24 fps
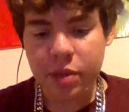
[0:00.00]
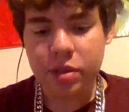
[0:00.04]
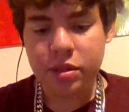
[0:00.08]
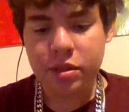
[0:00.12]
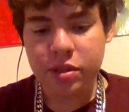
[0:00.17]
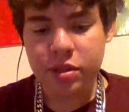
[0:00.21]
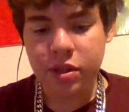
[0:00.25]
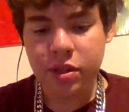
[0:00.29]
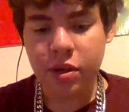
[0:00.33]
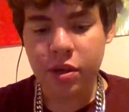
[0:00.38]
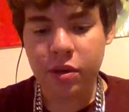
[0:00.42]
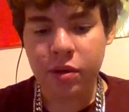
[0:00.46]

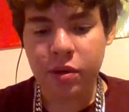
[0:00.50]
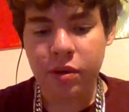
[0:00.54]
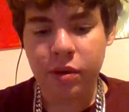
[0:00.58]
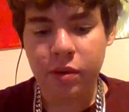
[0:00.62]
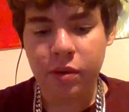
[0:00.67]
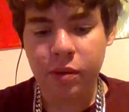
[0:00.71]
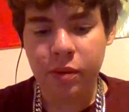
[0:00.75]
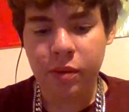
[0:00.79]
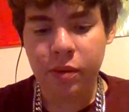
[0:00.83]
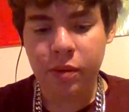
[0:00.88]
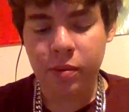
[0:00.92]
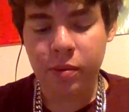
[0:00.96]
so
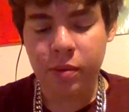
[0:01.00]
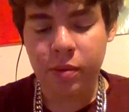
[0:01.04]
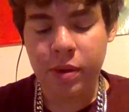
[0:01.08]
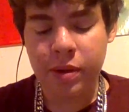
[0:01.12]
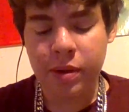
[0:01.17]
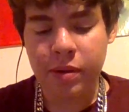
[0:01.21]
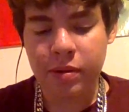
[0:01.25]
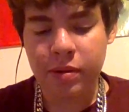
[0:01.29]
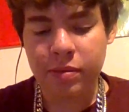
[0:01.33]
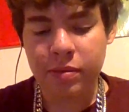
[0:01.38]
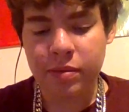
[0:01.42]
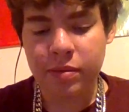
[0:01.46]

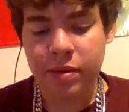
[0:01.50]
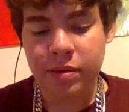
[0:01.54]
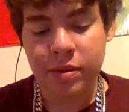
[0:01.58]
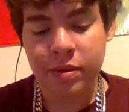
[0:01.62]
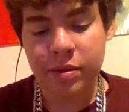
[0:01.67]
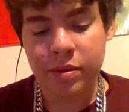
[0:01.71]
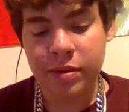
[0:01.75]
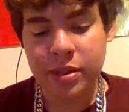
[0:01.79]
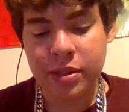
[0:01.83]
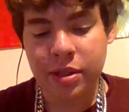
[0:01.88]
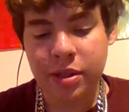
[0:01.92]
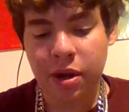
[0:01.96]

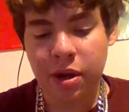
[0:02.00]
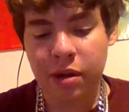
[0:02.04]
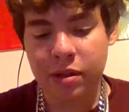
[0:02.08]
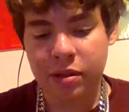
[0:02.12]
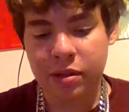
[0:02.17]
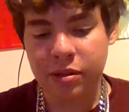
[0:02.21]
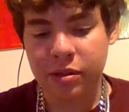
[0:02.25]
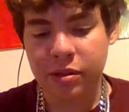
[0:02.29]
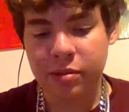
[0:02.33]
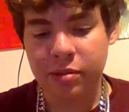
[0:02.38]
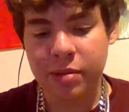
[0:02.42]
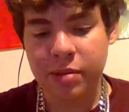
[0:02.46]
when we talked
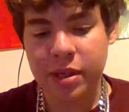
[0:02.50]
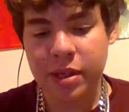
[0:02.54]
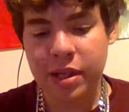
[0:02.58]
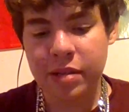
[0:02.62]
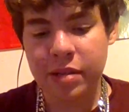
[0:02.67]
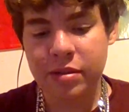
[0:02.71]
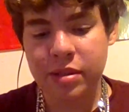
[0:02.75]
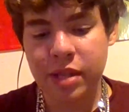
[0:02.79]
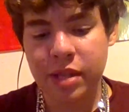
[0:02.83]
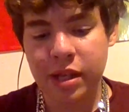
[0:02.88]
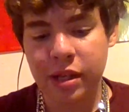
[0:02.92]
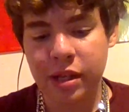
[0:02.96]
a little bit, it
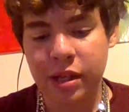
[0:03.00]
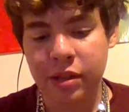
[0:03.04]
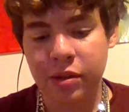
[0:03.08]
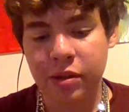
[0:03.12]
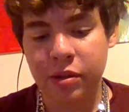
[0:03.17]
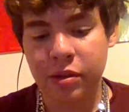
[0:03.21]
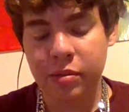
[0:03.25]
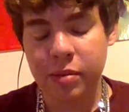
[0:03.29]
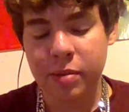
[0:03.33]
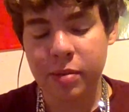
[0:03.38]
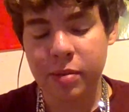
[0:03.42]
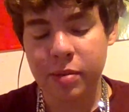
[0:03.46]
was like a
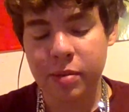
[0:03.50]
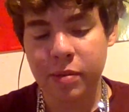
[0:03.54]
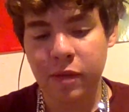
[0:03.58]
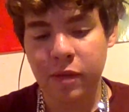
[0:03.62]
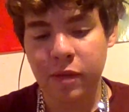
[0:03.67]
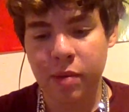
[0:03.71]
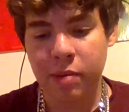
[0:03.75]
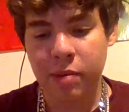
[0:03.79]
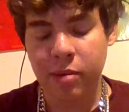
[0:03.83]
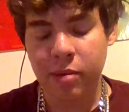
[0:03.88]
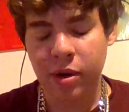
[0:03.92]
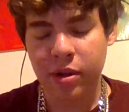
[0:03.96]
little bit before
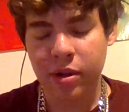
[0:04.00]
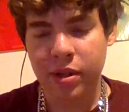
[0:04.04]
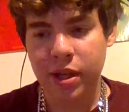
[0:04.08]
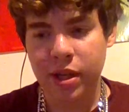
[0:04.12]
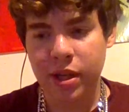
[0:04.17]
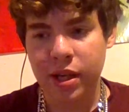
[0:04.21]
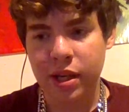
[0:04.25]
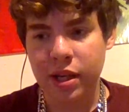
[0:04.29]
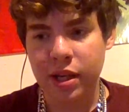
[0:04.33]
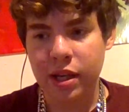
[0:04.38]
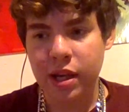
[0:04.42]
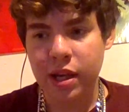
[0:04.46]
my
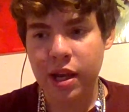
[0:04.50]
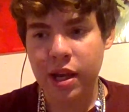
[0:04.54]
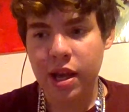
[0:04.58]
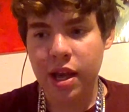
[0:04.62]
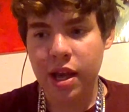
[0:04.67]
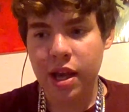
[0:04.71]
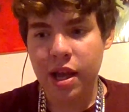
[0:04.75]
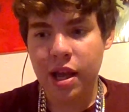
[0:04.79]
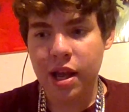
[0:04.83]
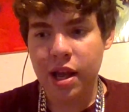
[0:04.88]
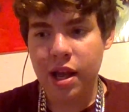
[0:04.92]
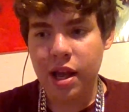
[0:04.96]
birthday.
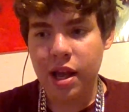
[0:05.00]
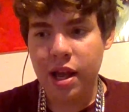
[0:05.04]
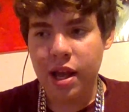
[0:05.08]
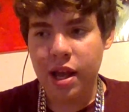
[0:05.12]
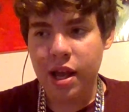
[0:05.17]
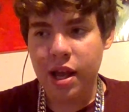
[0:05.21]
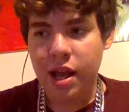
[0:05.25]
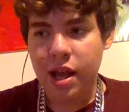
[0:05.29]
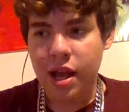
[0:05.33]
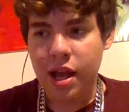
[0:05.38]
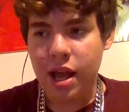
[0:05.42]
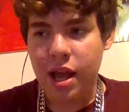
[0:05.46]

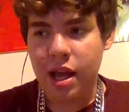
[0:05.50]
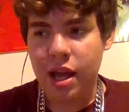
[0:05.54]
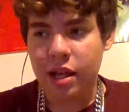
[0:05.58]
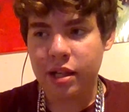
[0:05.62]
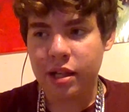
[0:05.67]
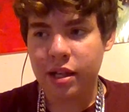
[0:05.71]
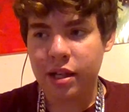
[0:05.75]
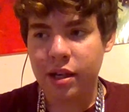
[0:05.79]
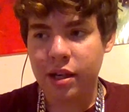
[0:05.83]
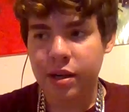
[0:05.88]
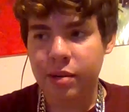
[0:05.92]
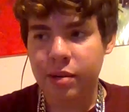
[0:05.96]

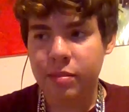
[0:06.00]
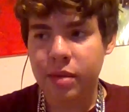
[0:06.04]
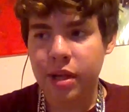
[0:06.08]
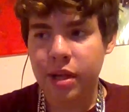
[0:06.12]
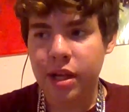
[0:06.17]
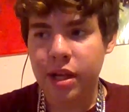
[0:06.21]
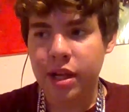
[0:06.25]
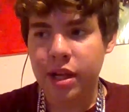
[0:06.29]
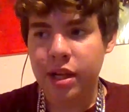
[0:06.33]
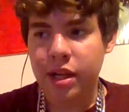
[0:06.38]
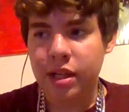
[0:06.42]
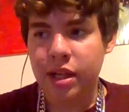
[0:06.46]
And
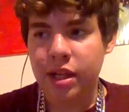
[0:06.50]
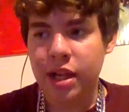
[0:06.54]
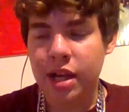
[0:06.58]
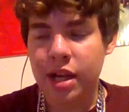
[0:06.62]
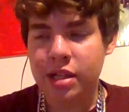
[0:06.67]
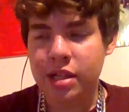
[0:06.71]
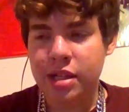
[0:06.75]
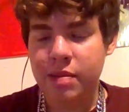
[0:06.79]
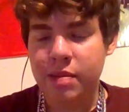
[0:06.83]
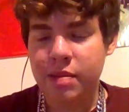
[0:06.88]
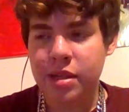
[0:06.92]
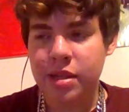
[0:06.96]

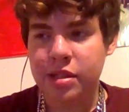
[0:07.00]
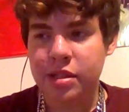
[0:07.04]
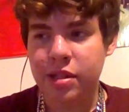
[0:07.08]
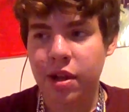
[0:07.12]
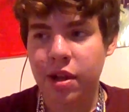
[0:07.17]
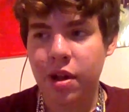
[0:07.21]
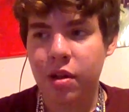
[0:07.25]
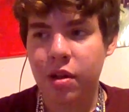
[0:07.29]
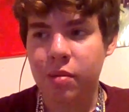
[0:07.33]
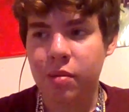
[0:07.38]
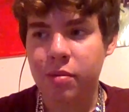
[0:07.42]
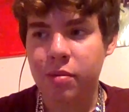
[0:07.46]
next time I
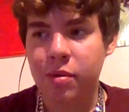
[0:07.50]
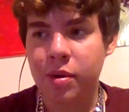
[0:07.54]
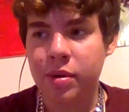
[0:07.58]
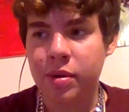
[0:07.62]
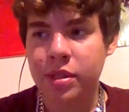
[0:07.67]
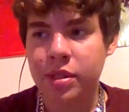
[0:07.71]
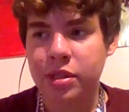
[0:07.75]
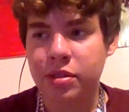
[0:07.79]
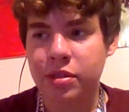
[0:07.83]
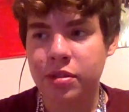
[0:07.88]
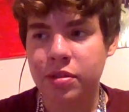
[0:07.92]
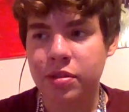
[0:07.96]
saw him, we
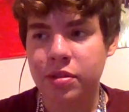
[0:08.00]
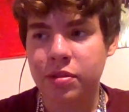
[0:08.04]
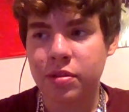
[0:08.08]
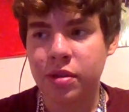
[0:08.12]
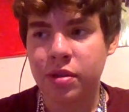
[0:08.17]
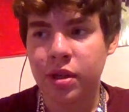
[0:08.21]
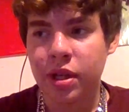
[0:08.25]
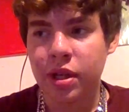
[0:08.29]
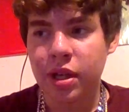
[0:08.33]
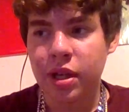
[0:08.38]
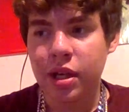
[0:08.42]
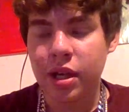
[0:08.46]
went
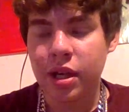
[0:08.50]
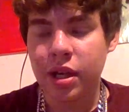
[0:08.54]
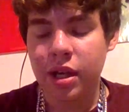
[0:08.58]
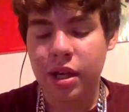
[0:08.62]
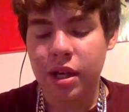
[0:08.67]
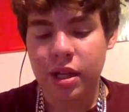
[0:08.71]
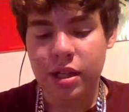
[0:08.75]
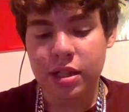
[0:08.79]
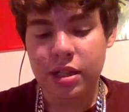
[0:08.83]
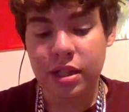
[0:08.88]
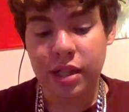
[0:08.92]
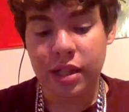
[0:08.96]
to
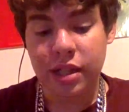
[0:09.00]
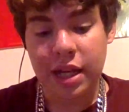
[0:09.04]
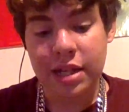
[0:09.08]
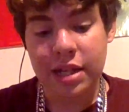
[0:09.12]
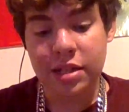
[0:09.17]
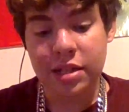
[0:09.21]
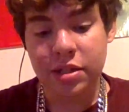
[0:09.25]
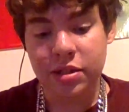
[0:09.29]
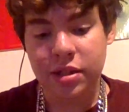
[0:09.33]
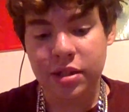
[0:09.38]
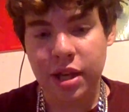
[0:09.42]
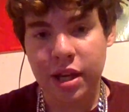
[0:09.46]
this
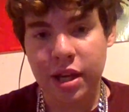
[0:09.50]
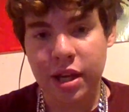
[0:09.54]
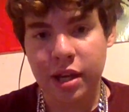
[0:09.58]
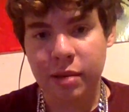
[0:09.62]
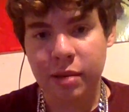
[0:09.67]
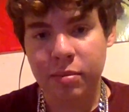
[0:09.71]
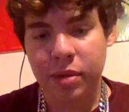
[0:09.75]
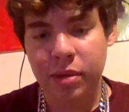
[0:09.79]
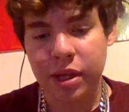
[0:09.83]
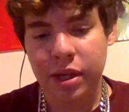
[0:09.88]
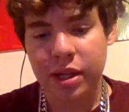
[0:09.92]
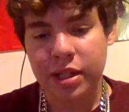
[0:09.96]
laser
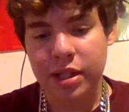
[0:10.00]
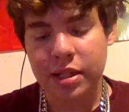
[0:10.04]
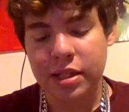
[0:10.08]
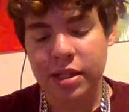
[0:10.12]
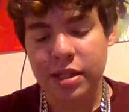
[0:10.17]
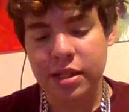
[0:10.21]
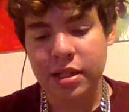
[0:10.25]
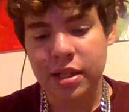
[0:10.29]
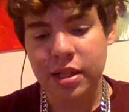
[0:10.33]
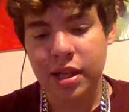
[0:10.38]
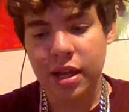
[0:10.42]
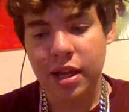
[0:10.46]
tag
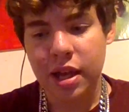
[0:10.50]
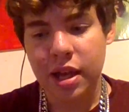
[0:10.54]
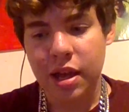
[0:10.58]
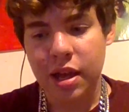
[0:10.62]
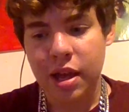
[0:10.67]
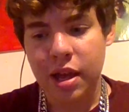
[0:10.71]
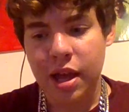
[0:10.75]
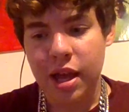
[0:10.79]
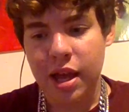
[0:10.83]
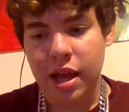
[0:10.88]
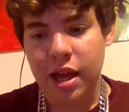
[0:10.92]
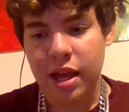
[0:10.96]
place
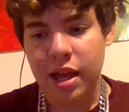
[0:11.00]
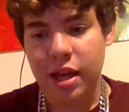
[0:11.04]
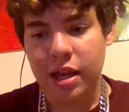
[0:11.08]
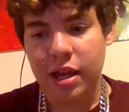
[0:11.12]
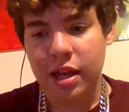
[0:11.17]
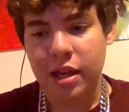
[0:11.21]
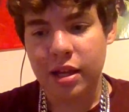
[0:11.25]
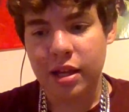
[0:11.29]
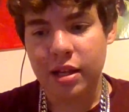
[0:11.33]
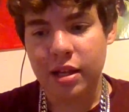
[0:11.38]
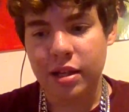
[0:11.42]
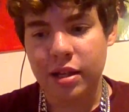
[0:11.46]

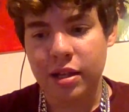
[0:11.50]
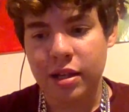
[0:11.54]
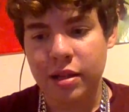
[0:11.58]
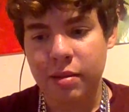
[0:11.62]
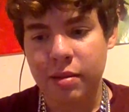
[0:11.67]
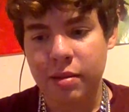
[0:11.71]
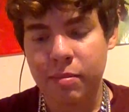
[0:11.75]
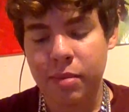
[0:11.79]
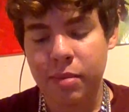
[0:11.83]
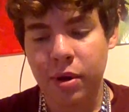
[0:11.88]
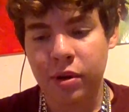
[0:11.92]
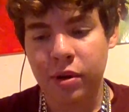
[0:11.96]
in
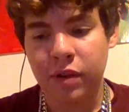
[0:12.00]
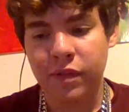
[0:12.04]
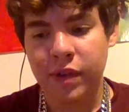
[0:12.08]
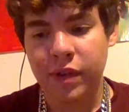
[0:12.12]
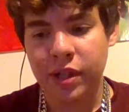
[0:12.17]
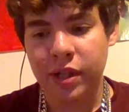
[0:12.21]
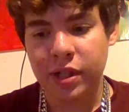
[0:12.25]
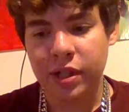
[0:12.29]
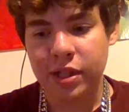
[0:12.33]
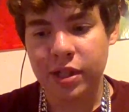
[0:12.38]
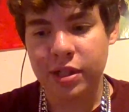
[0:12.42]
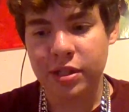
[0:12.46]
Belden
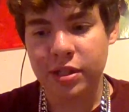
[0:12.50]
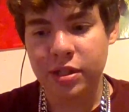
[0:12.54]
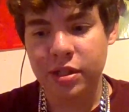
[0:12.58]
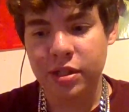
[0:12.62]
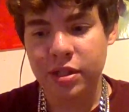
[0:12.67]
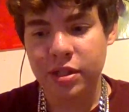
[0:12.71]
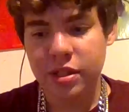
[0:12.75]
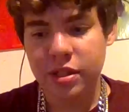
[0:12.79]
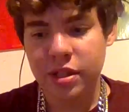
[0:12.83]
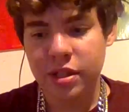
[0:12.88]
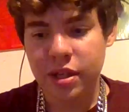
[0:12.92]
Village.